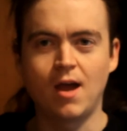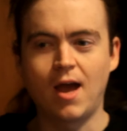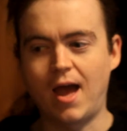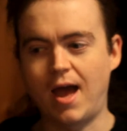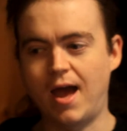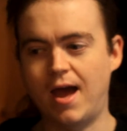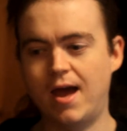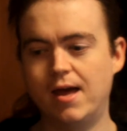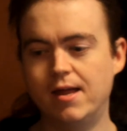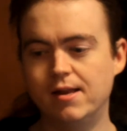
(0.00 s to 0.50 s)

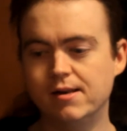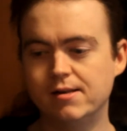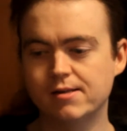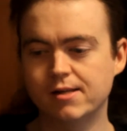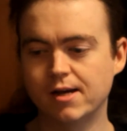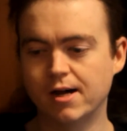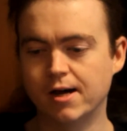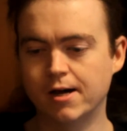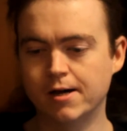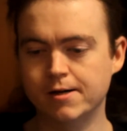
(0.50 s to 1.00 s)
And
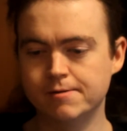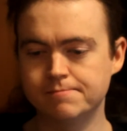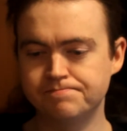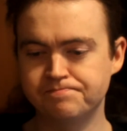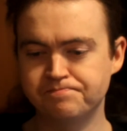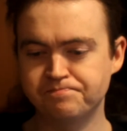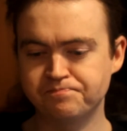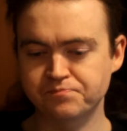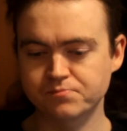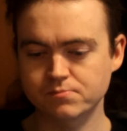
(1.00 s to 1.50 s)

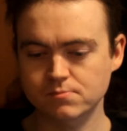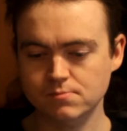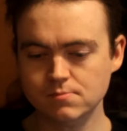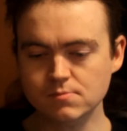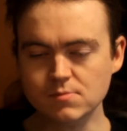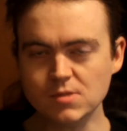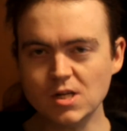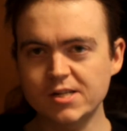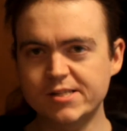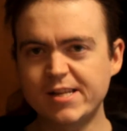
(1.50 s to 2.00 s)
um,
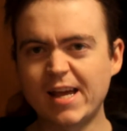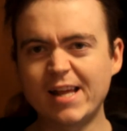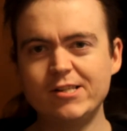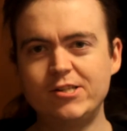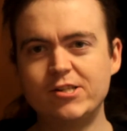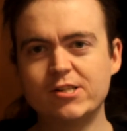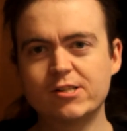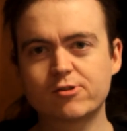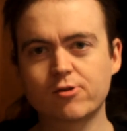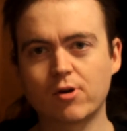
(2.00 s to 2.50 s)

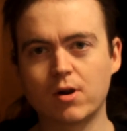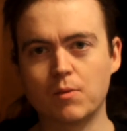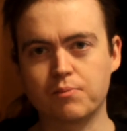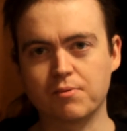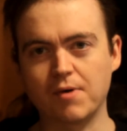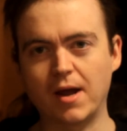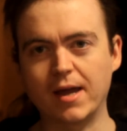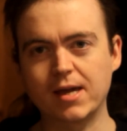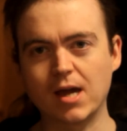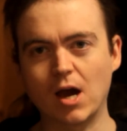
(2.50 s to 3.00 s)
tensions sort of
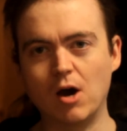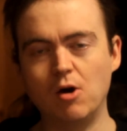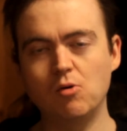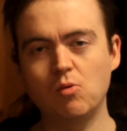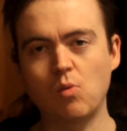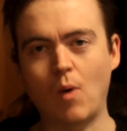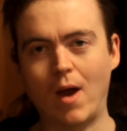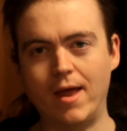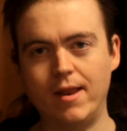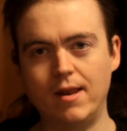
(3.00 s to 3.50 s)
break
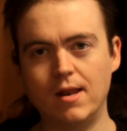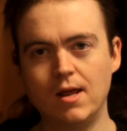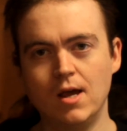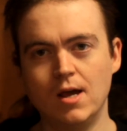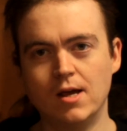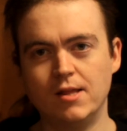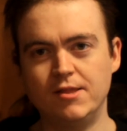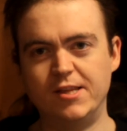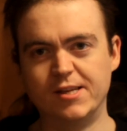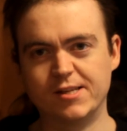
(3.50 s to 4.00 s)
out when
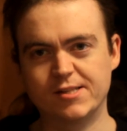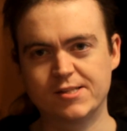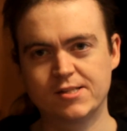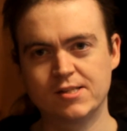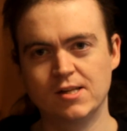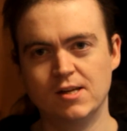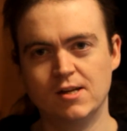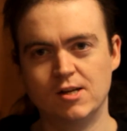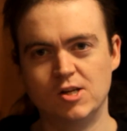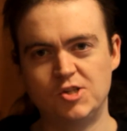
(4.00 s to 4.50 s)

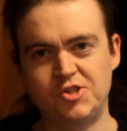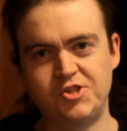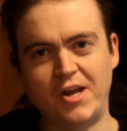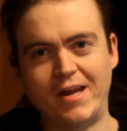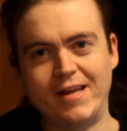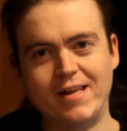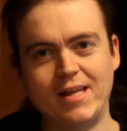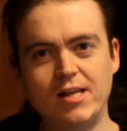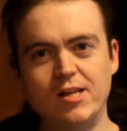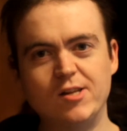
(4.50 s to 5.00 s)
this
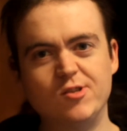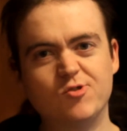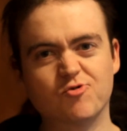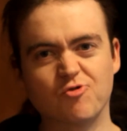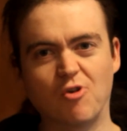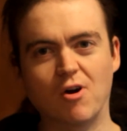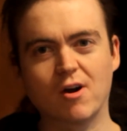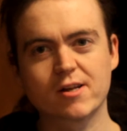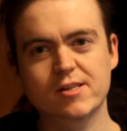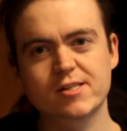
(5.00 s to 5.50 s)
shady
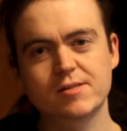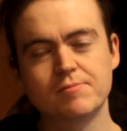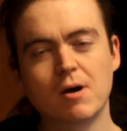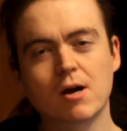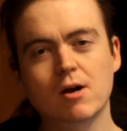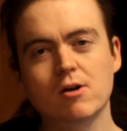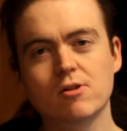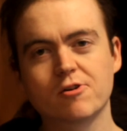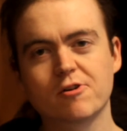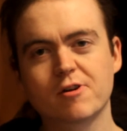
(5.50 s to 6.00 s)
drug
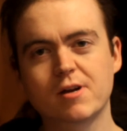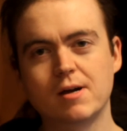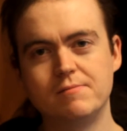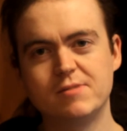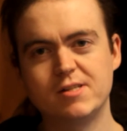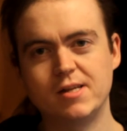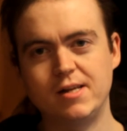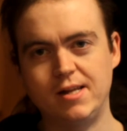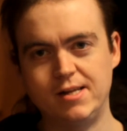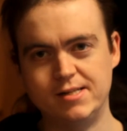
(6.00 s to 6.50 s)
smuggler
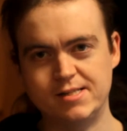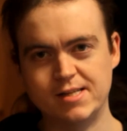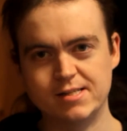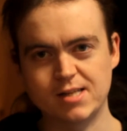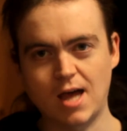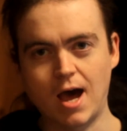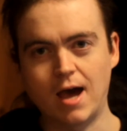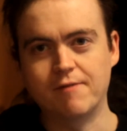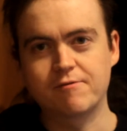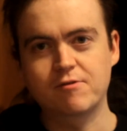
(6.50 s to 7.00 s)
comes in and he says,
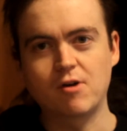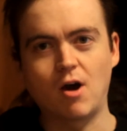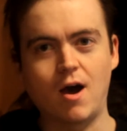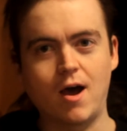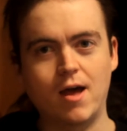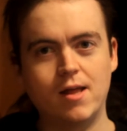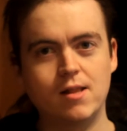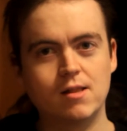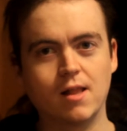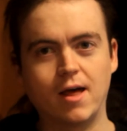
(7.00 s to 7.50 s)
I've
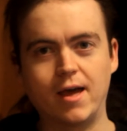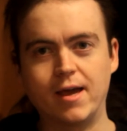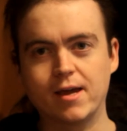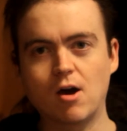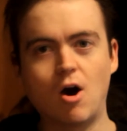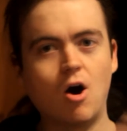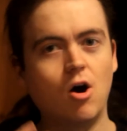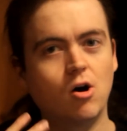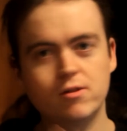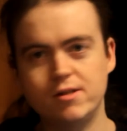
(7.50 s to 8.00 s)
got like
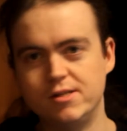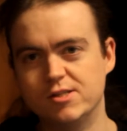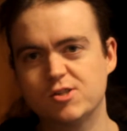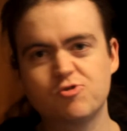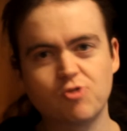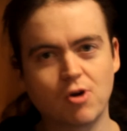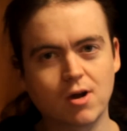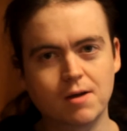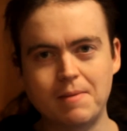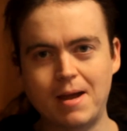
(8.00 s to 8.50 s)
all these
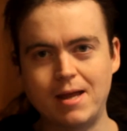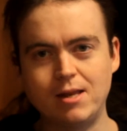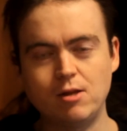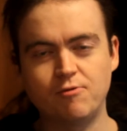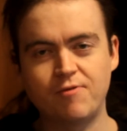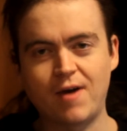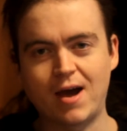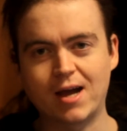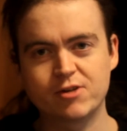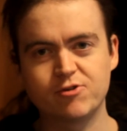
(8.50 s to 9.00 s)
drug
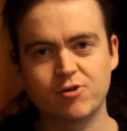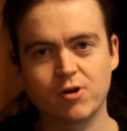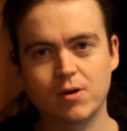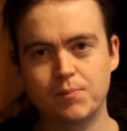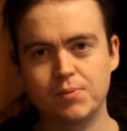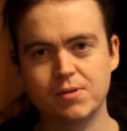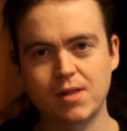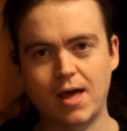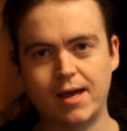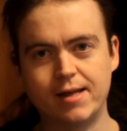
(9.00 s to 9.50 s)
manufacturing
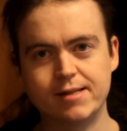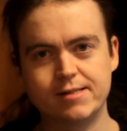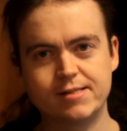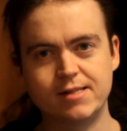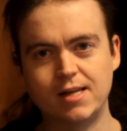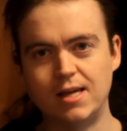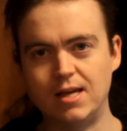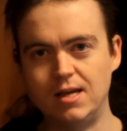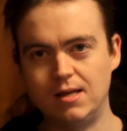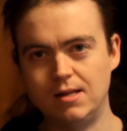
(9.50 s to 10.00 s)

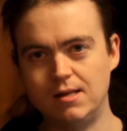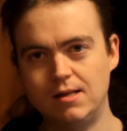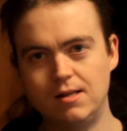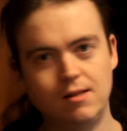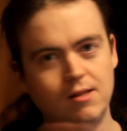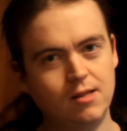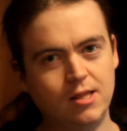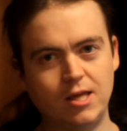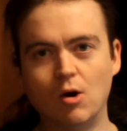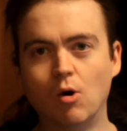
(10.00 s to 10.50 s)
plants in
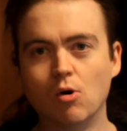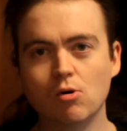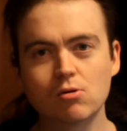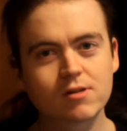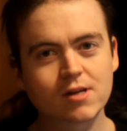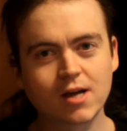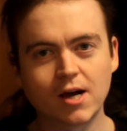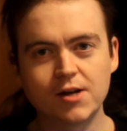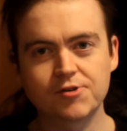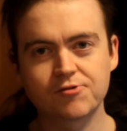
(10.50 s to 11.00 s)
the
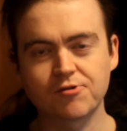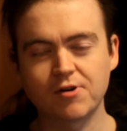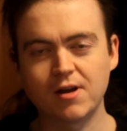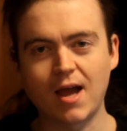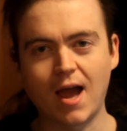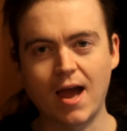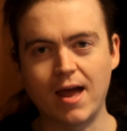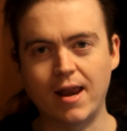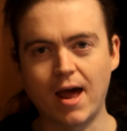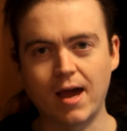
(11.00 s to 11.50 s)
old
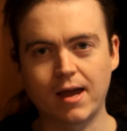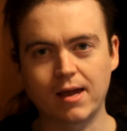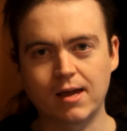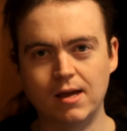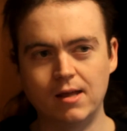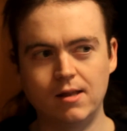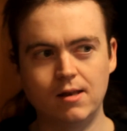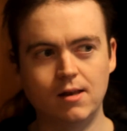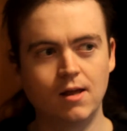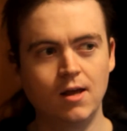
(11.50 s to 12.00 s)
country and I
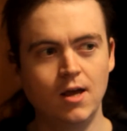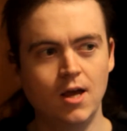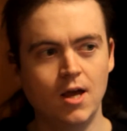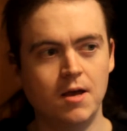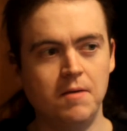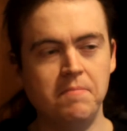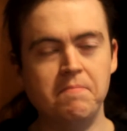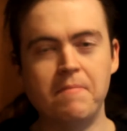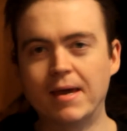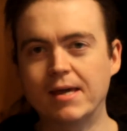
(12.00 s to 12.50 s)
can
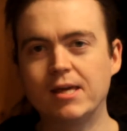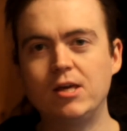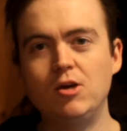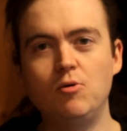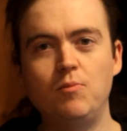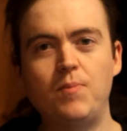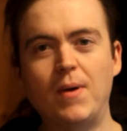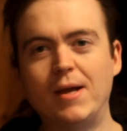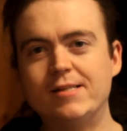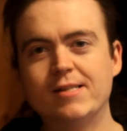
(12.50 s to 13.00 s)
make you
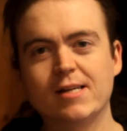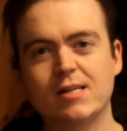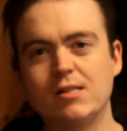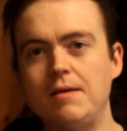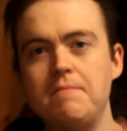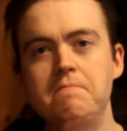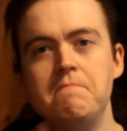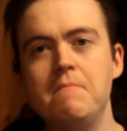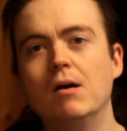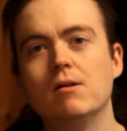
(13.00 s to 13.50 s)

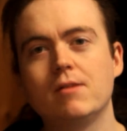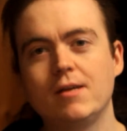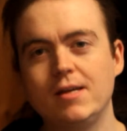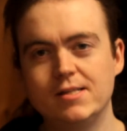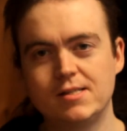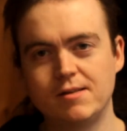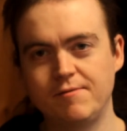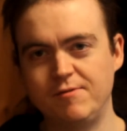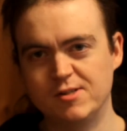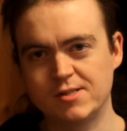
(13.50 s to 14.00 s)
basically
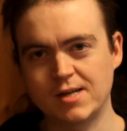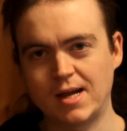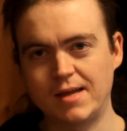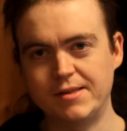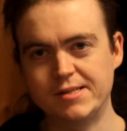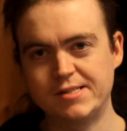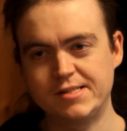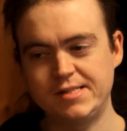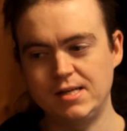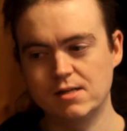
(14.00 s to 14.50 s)
millions if you sign
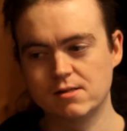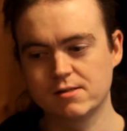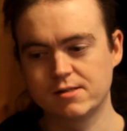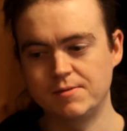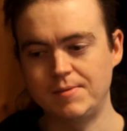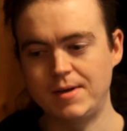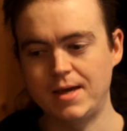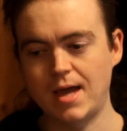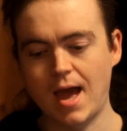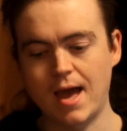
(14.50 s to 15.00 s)
this deal to me.